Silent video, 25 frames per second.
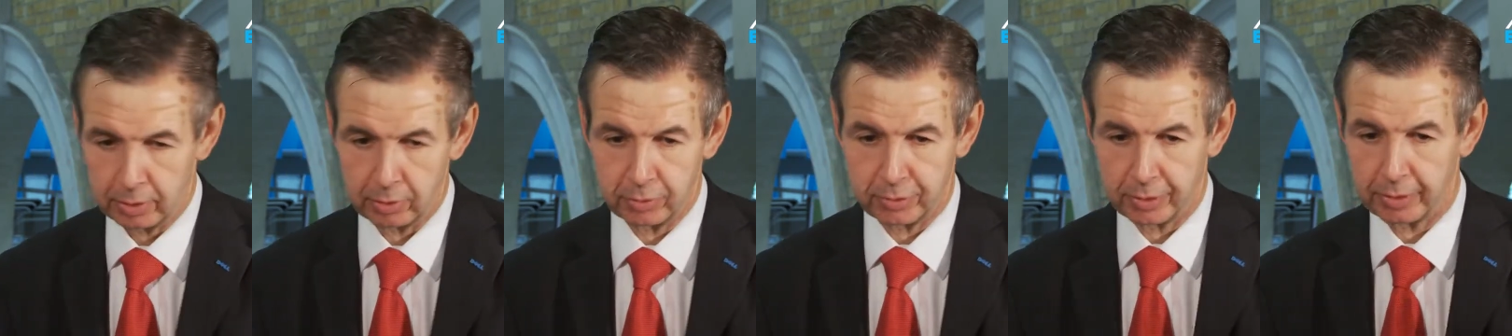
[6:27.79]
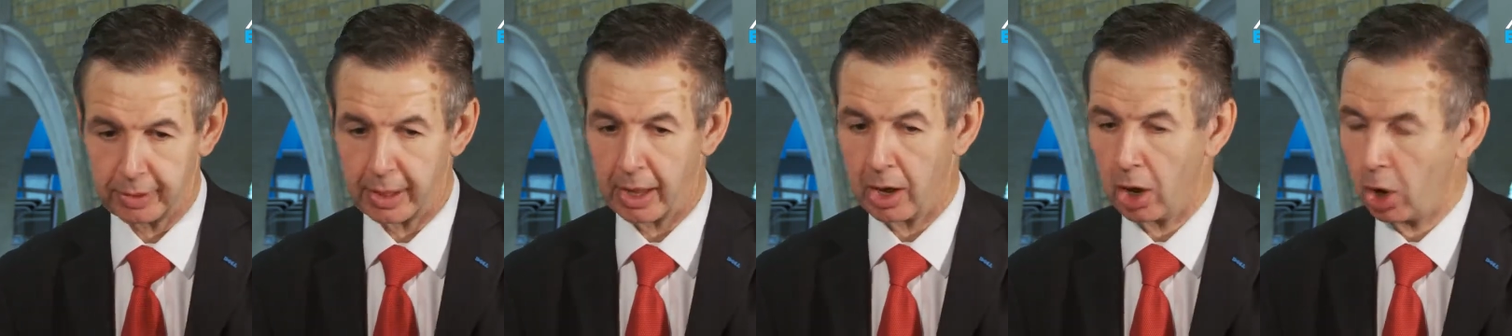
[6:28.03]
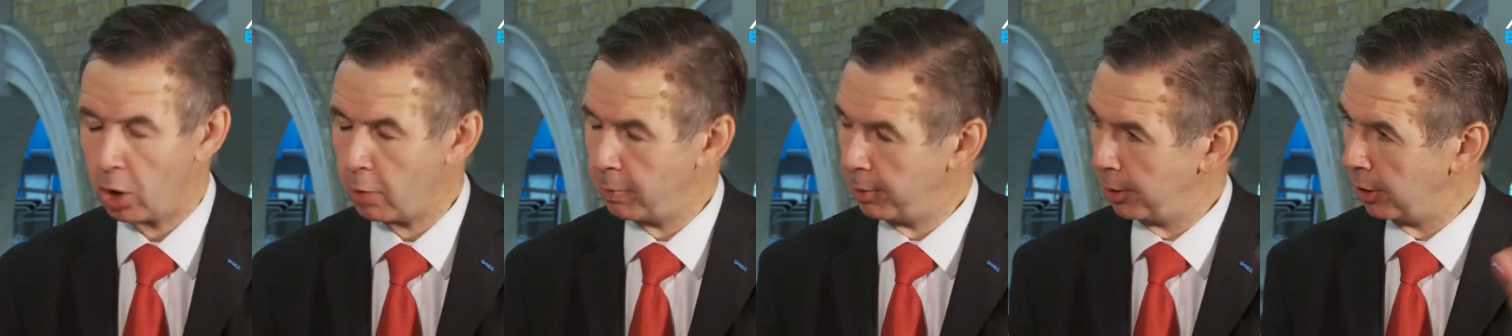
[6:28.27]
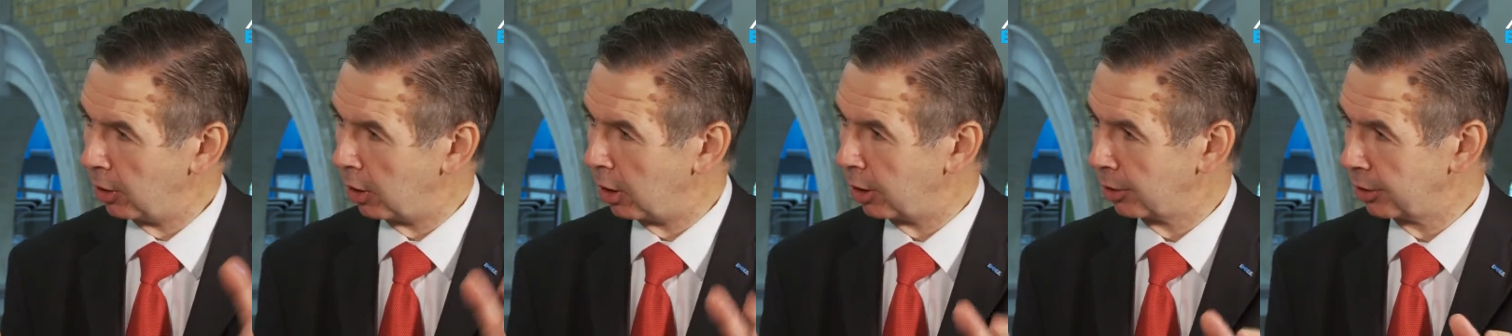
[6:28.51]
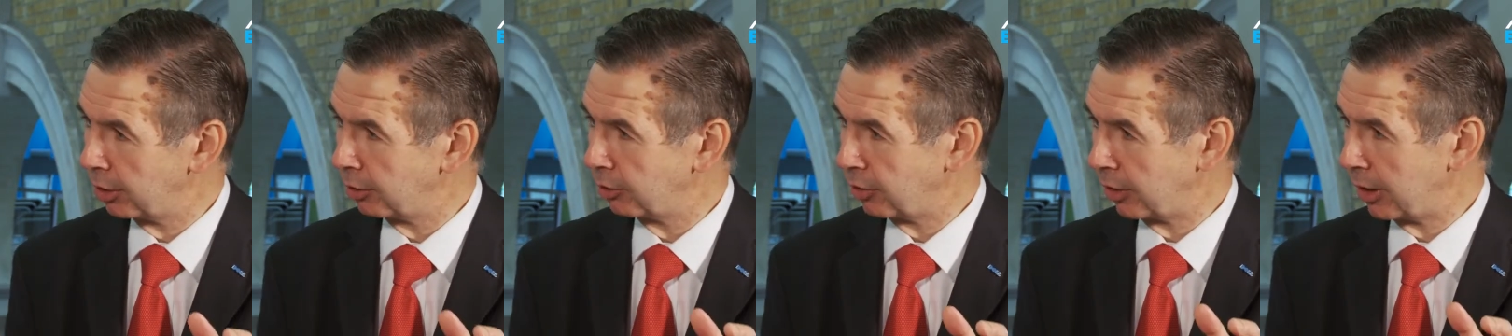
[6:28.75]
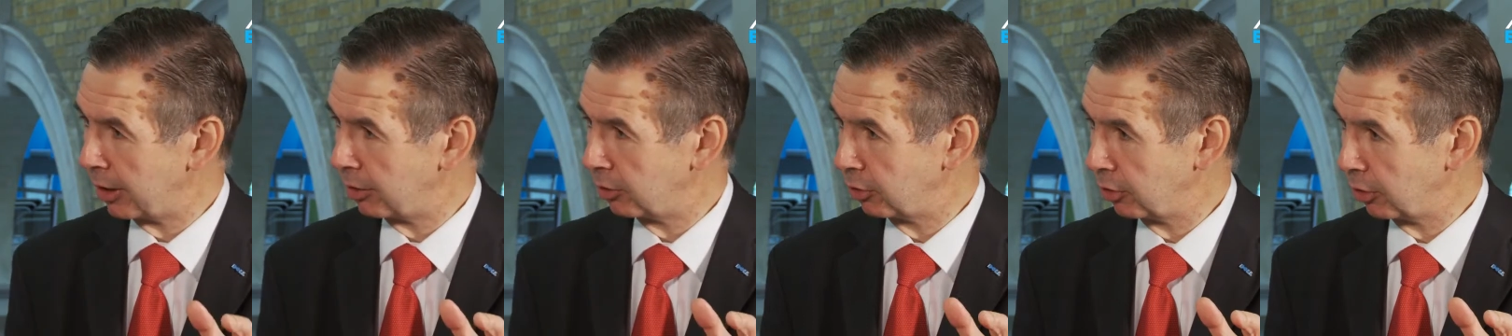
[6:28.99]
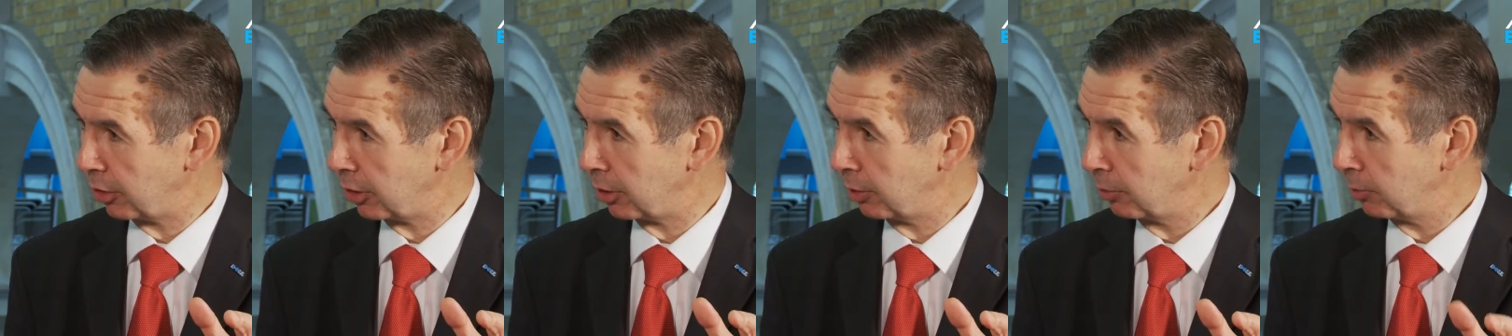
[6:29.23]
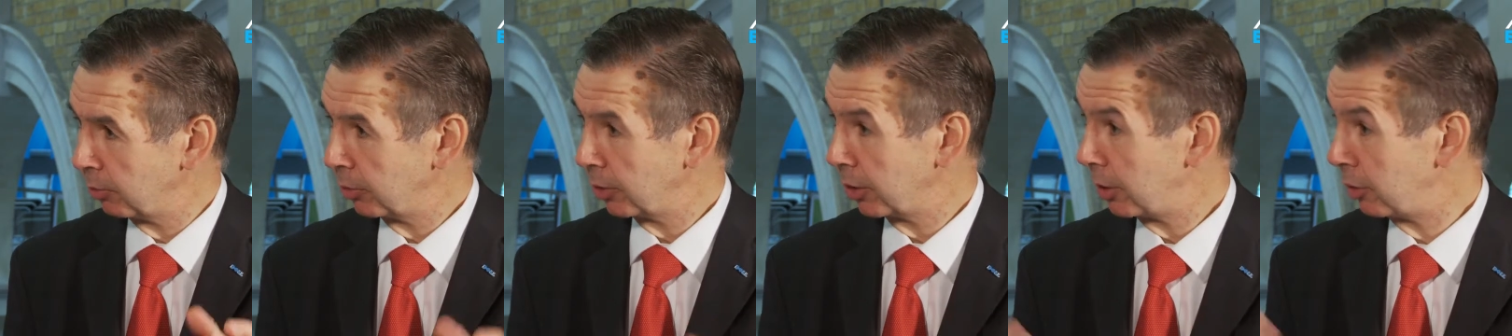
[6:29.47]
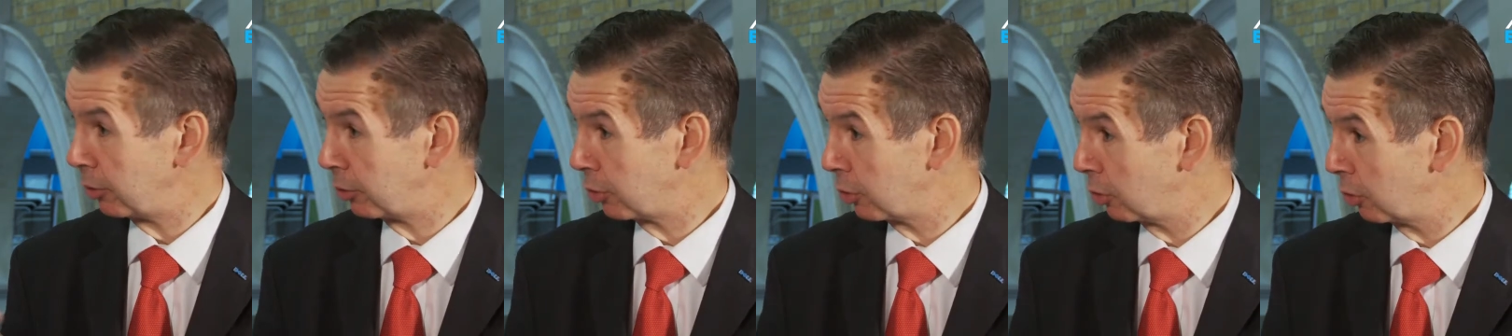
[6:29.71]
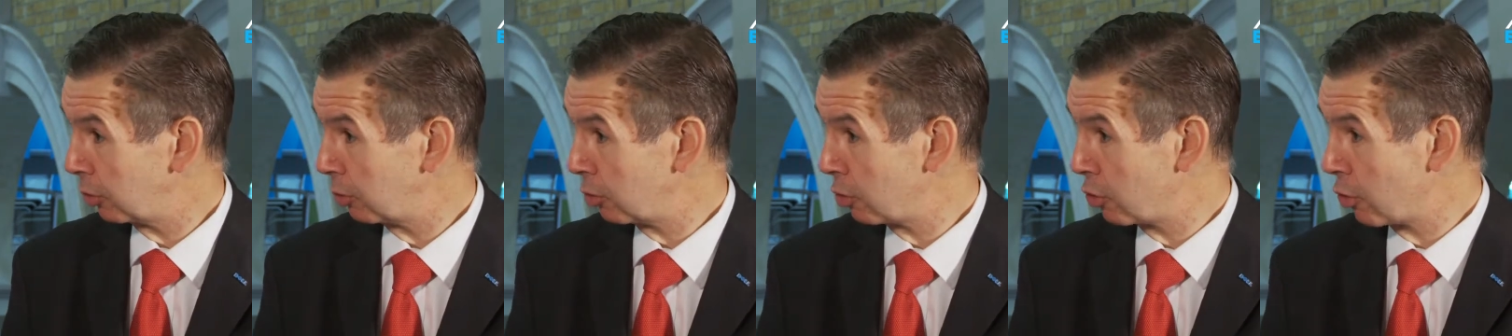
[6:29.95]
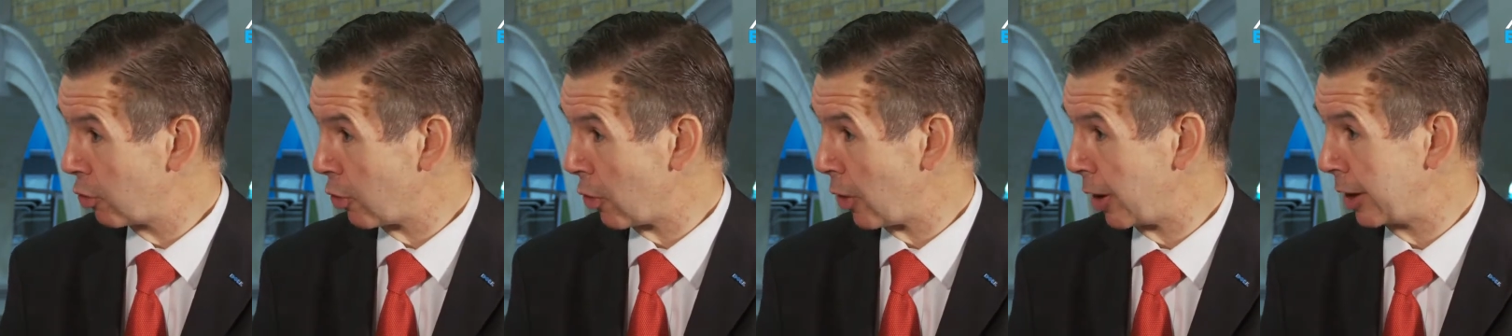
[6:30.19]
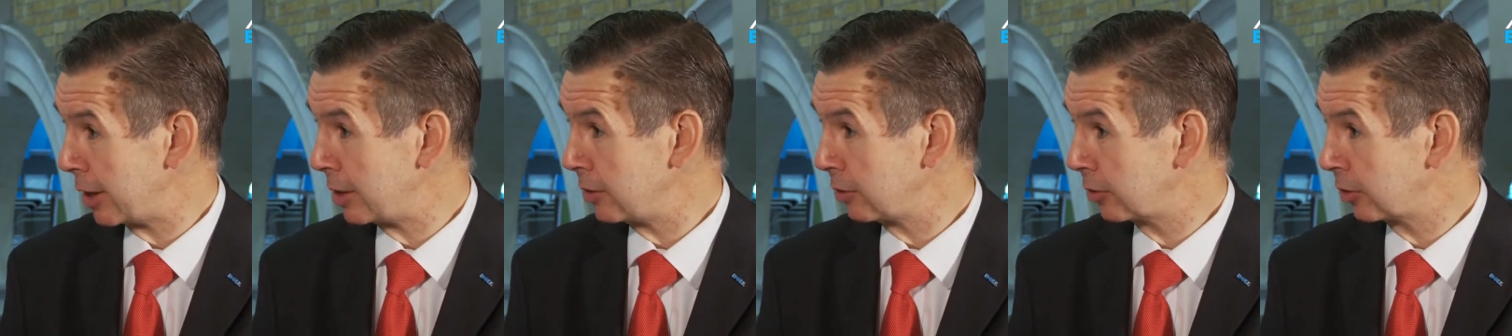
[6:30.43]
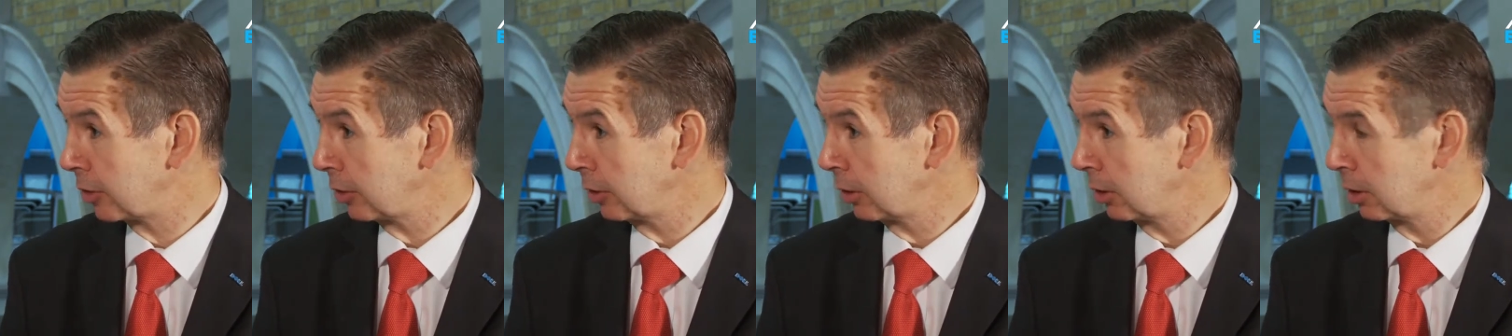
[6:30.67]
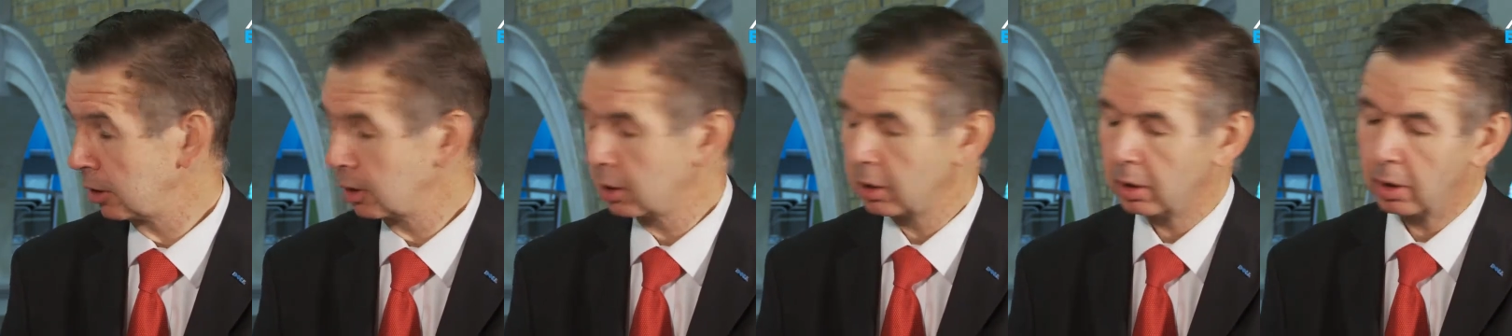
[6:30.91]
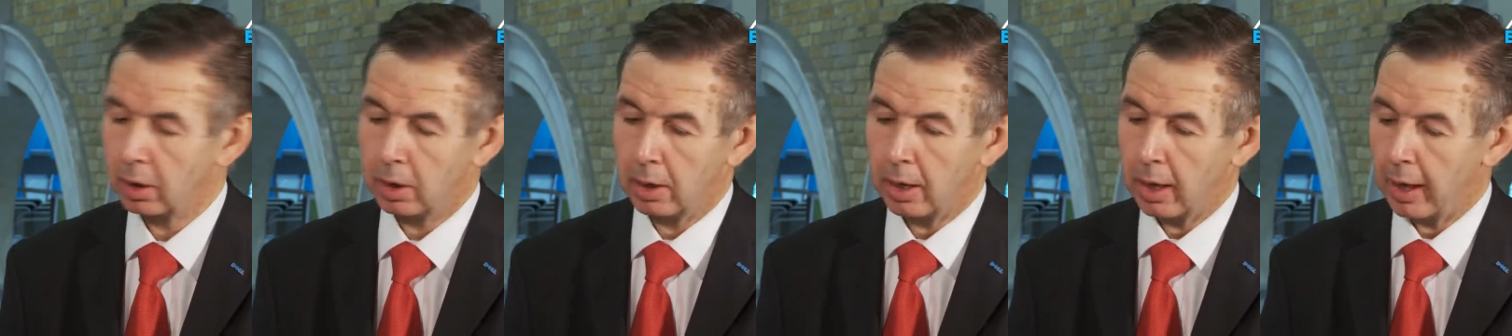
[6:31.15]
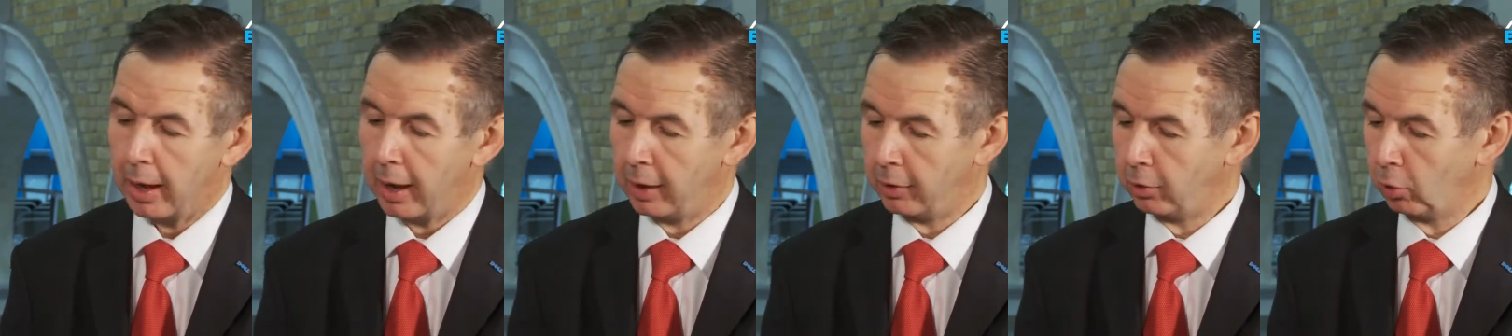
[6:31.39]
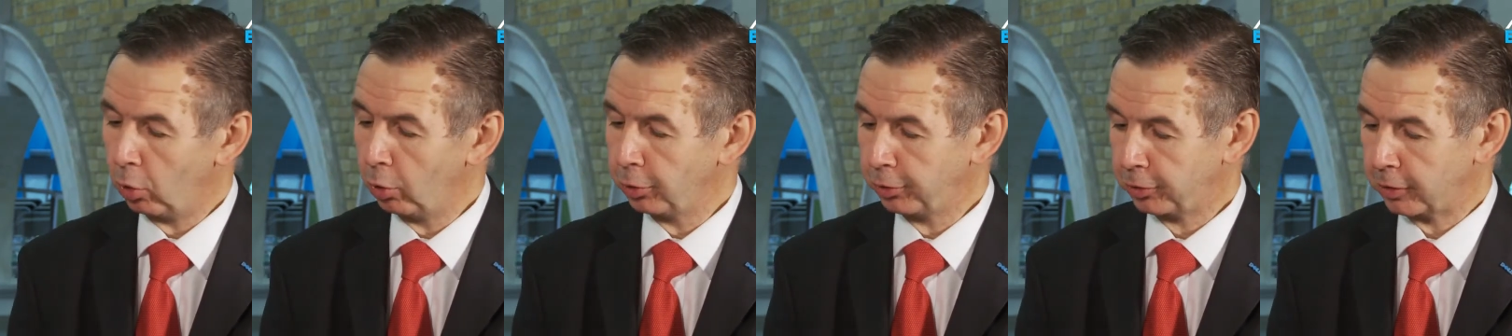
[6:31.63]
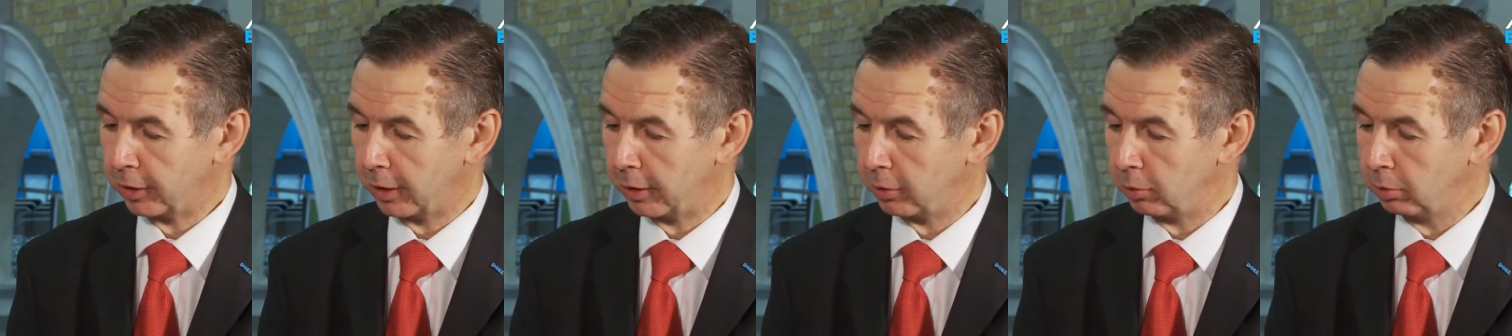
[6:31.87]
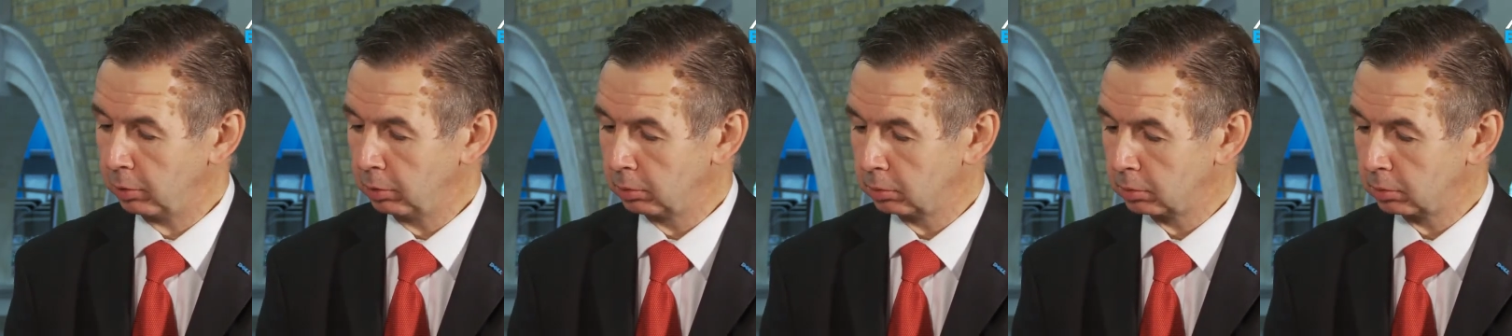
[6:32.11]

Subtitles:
so that open architecture is great, and also